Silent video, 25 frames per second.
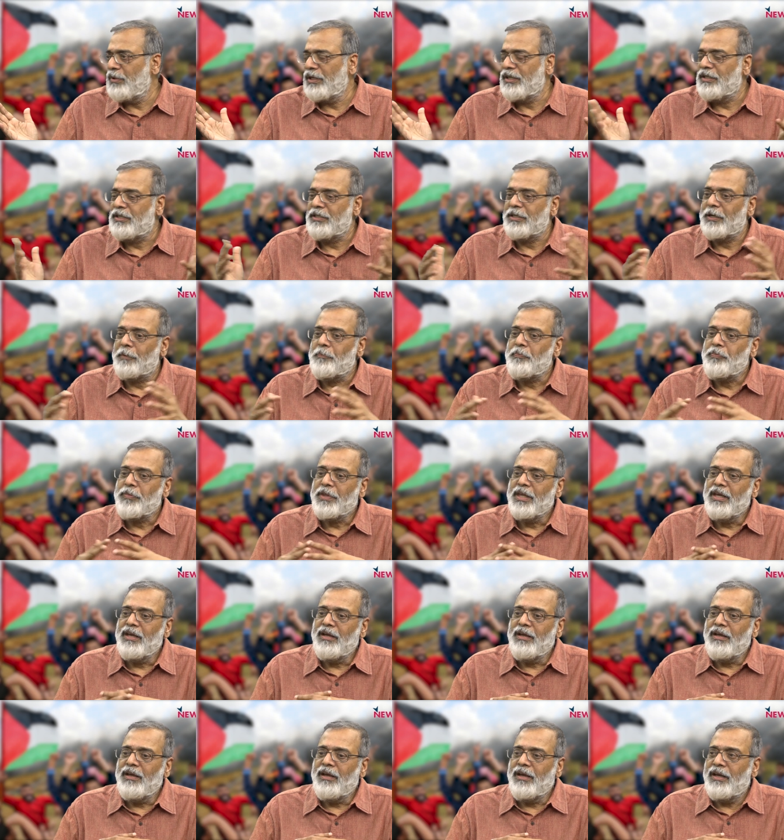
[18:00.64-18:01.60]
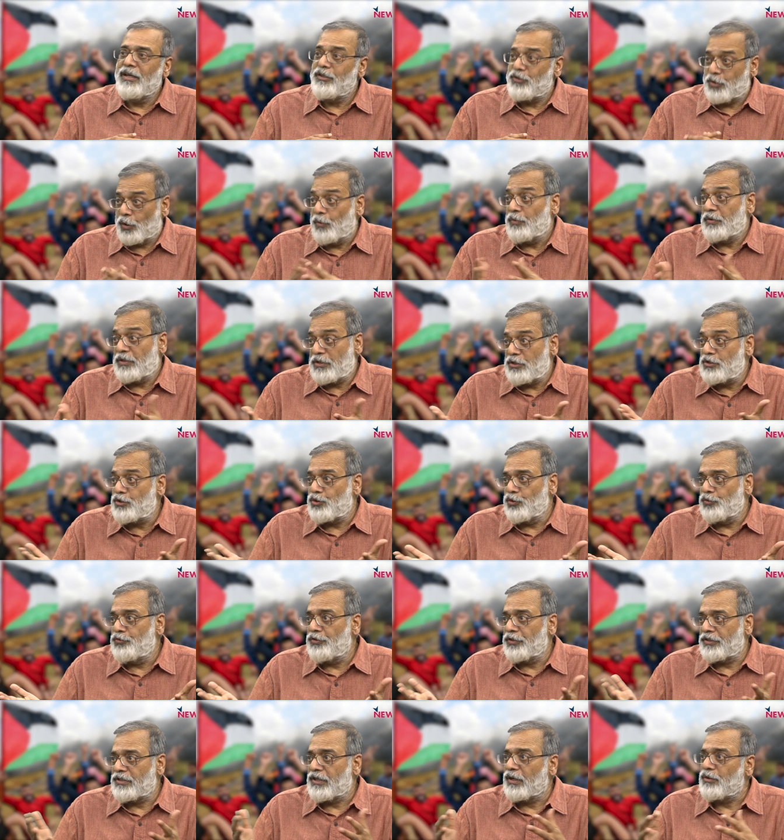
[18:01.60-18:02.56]
media. So it is
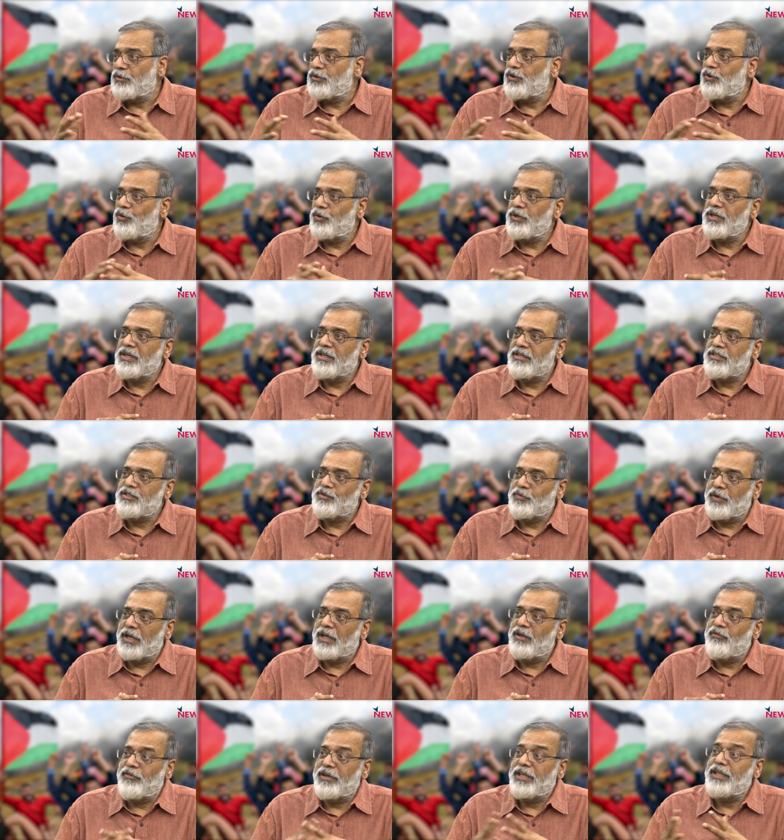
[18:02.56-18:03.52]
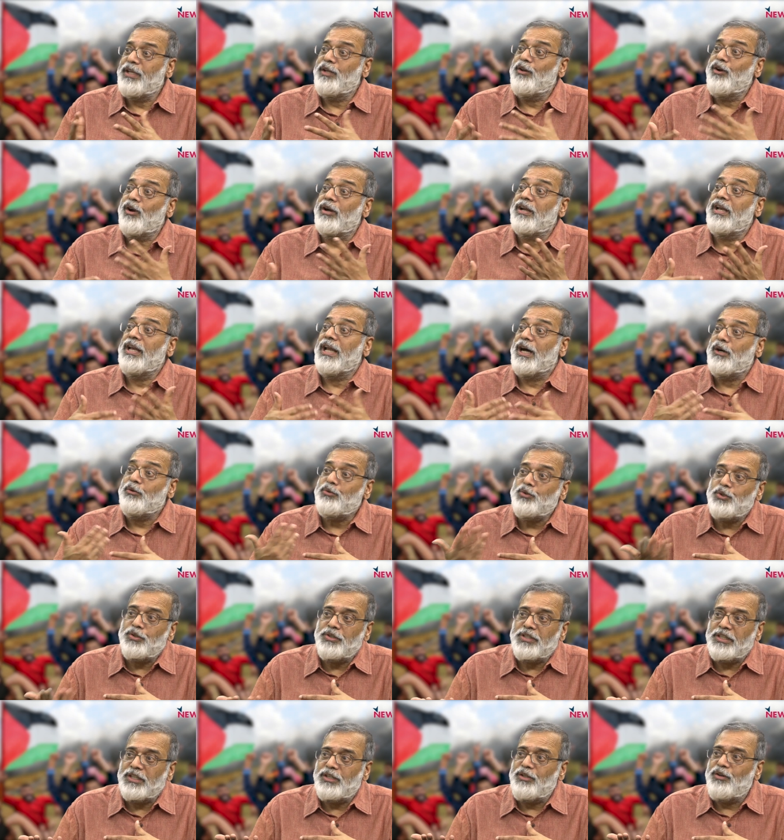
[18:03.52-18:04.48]
true for South Korea as well, where they're not allowed
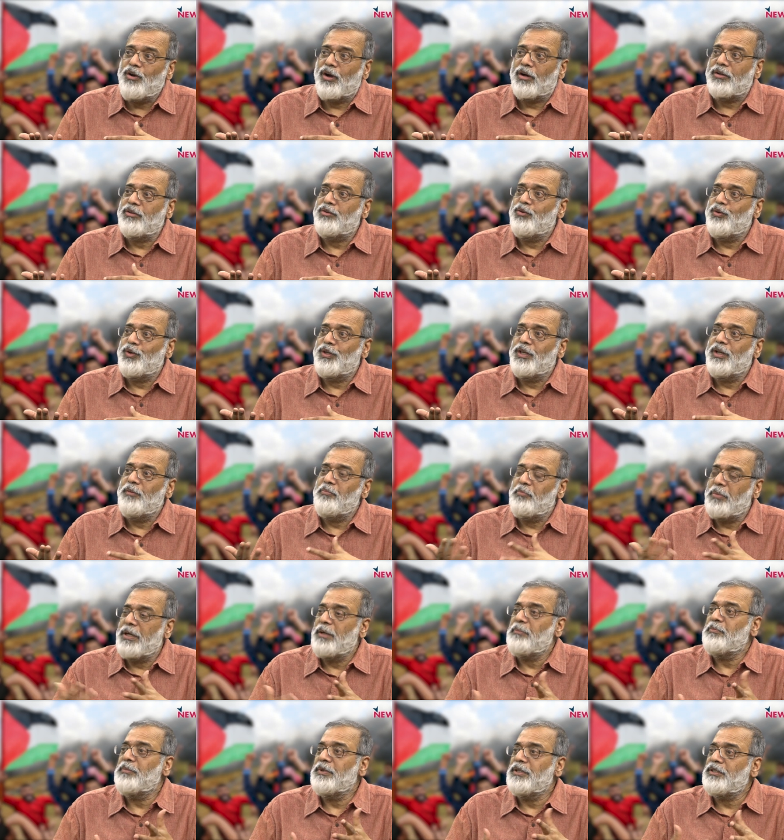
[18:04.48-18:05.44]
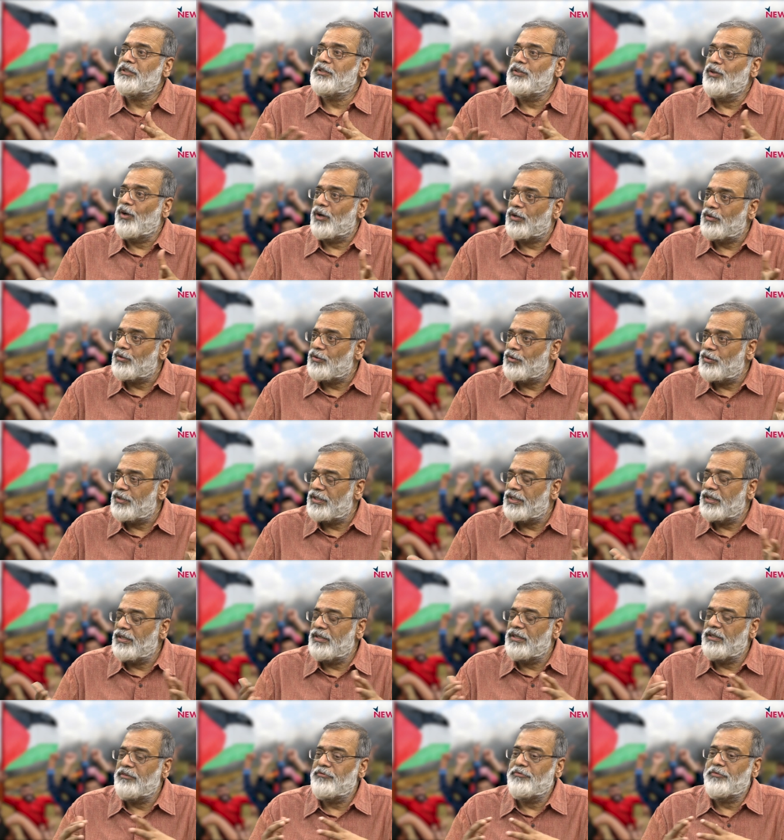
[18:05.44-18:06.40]
to read North Korean papers, North
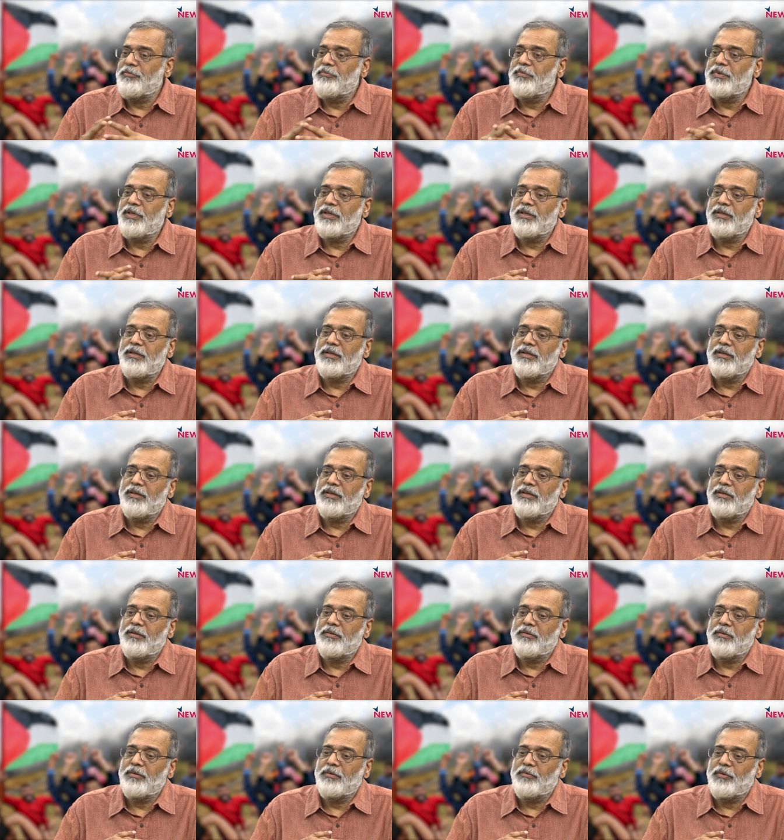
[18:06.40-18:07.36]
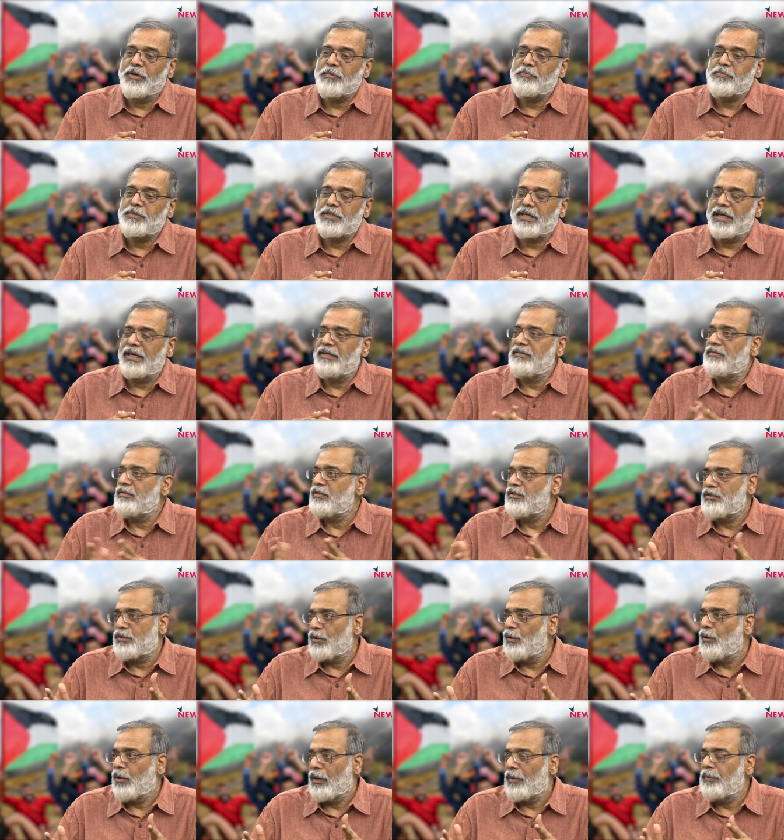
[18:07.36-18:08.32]
Korean websites
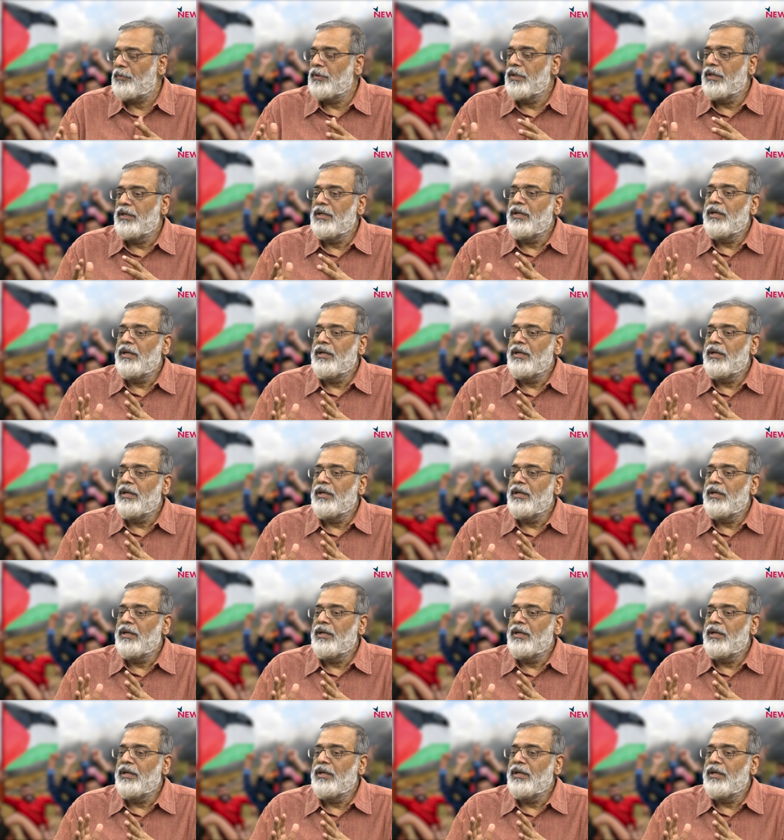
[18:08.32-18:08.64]
and so on.